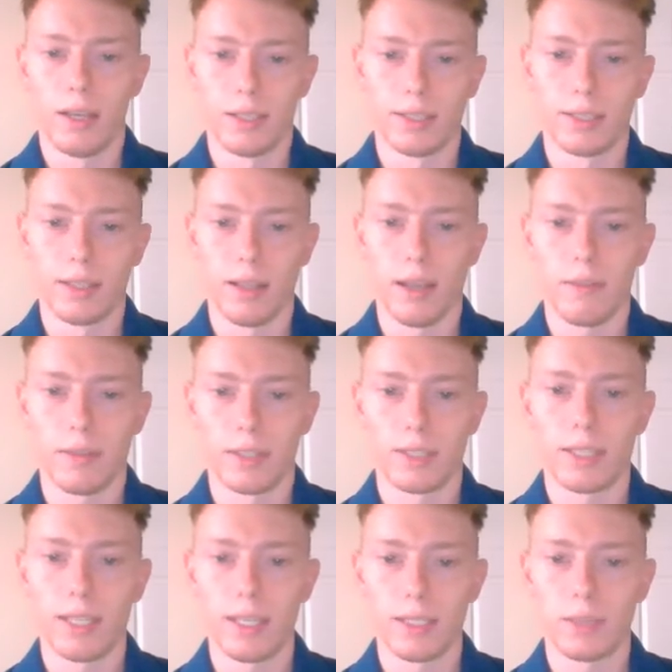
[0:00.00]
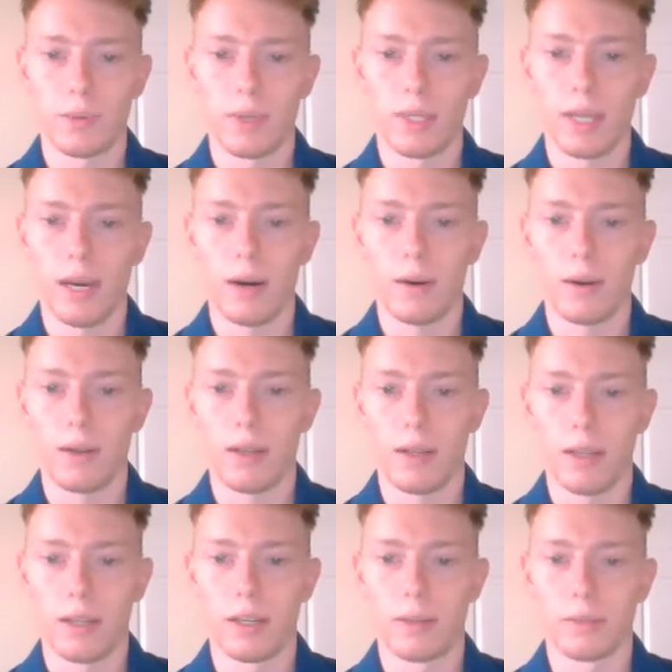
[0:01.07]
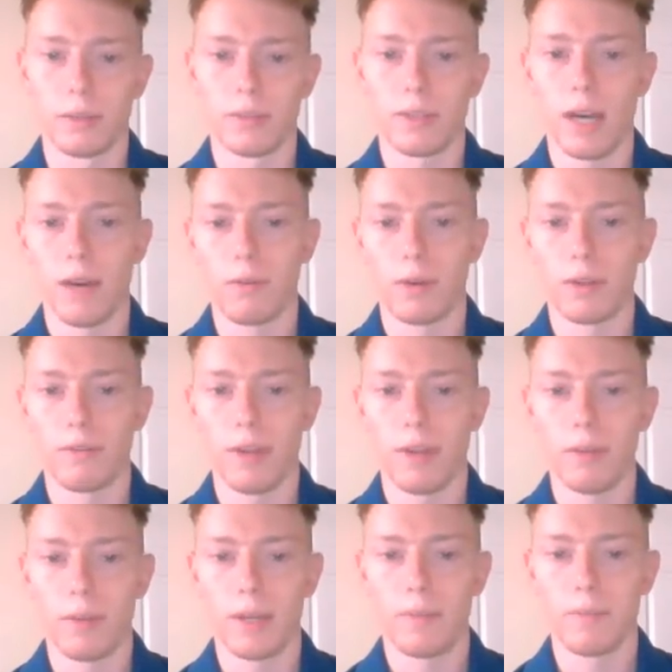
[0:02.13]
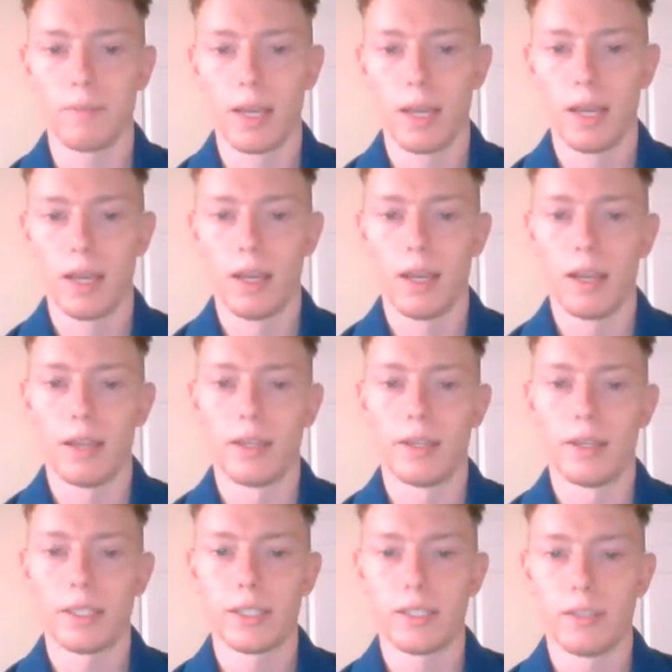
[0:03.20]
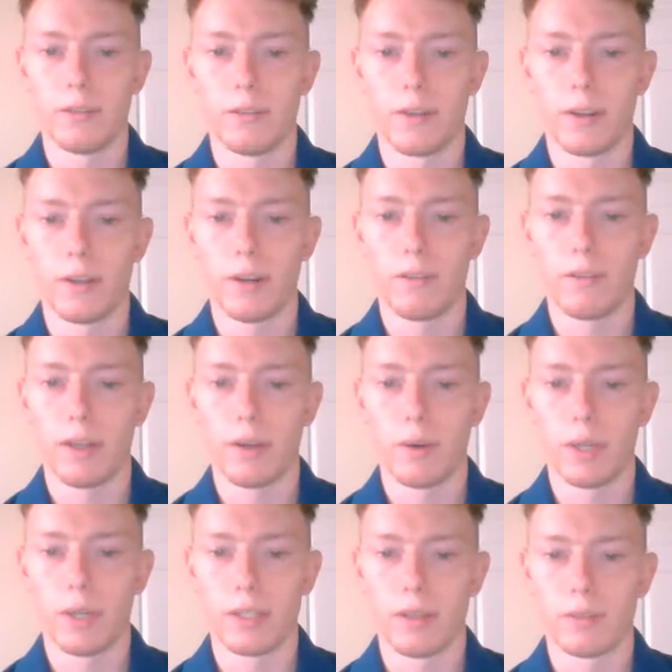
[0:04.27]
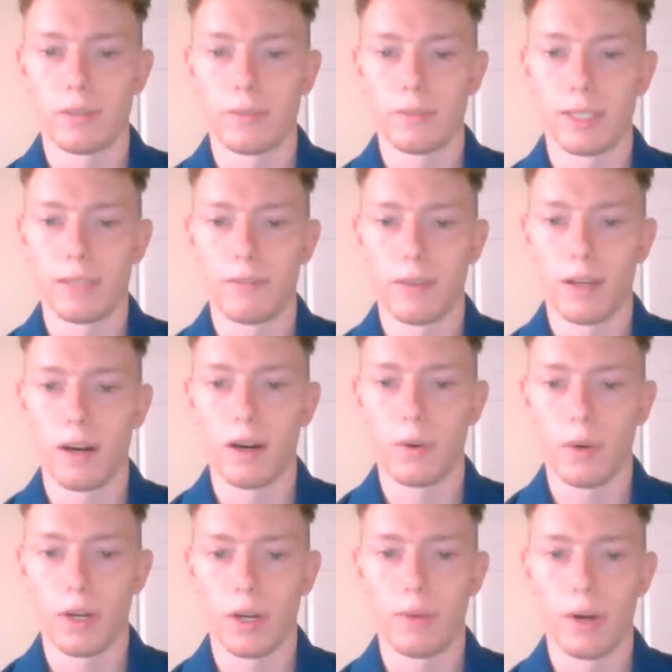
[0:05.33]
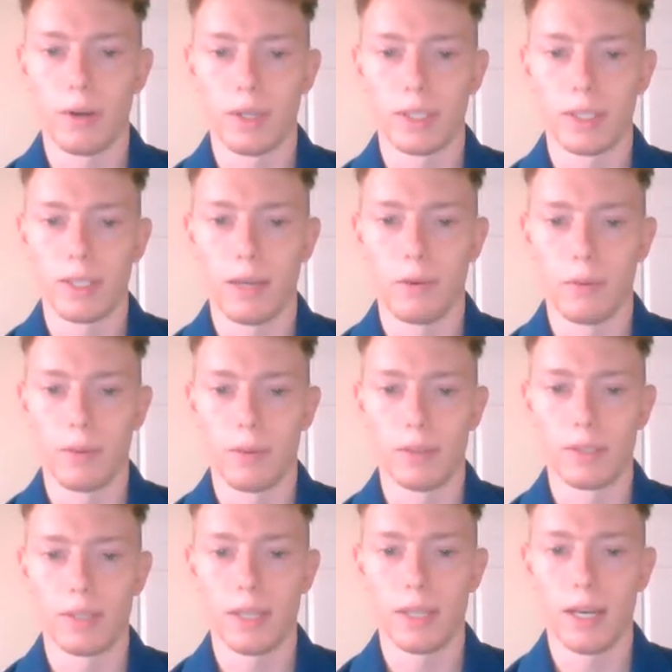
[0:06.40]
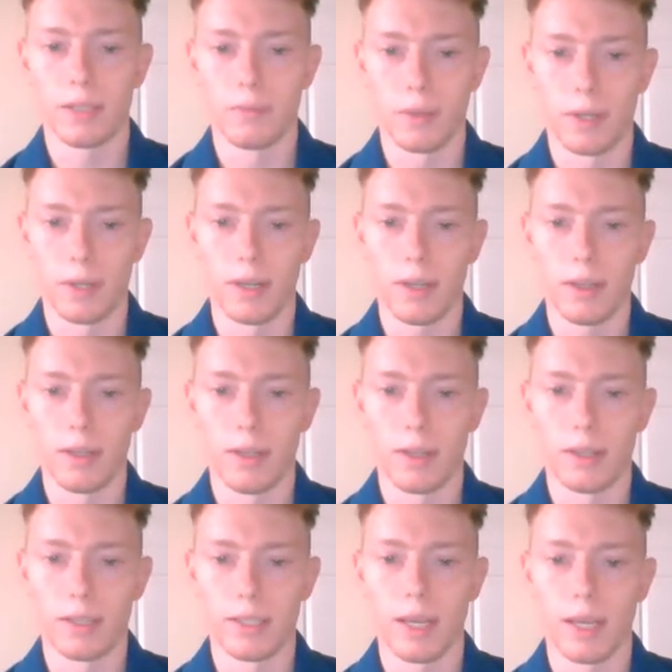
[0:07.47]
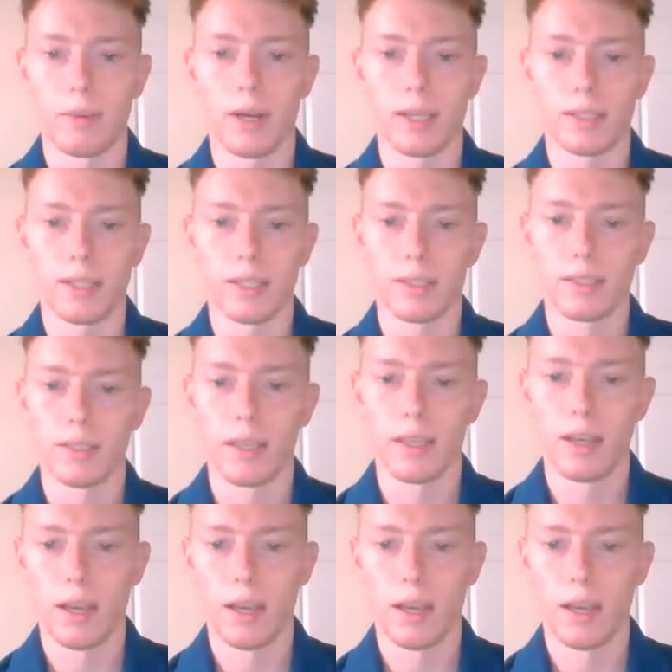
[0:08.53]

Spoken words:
is still having its kinks worked out in terms of software development, in addition to further evaluation of specific hardware components that will be used as per the design process.